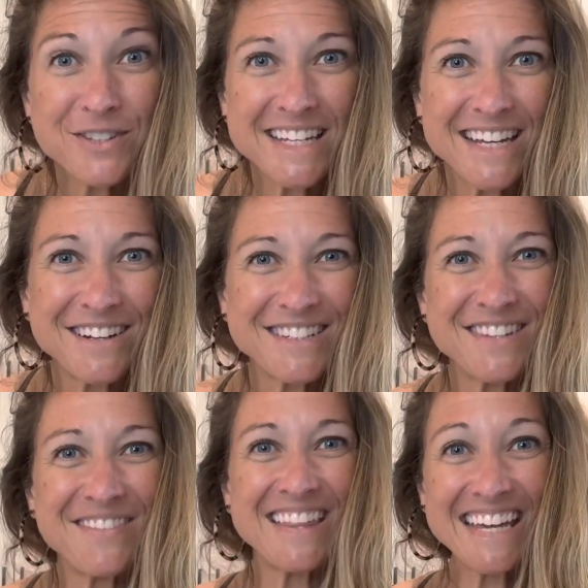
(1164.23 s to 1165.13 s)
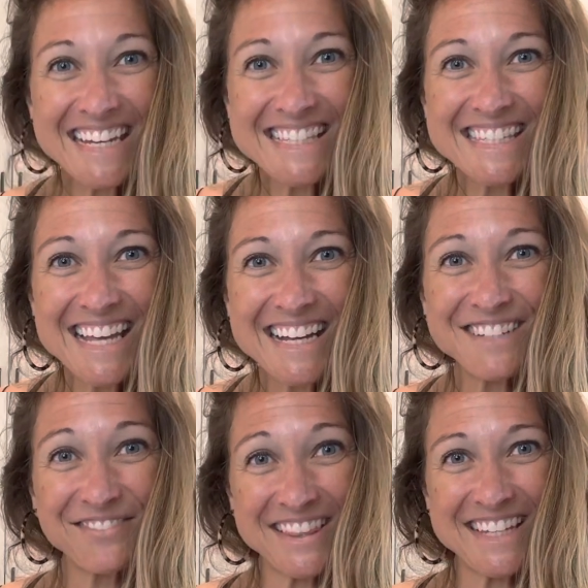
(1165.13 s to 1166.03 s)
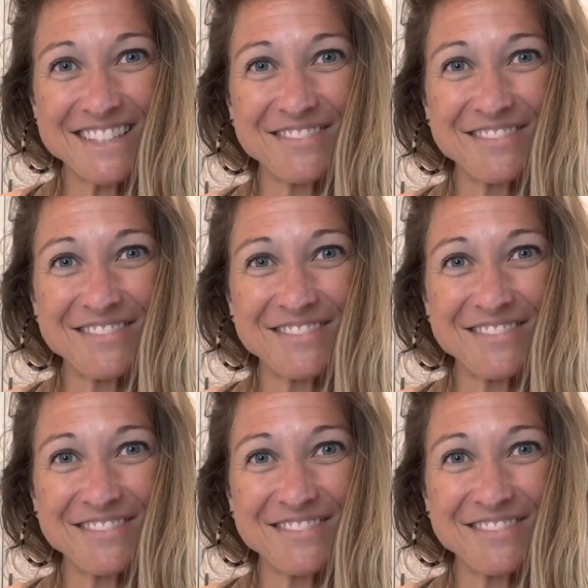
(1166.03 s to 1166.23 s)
to hear some of the insights of what this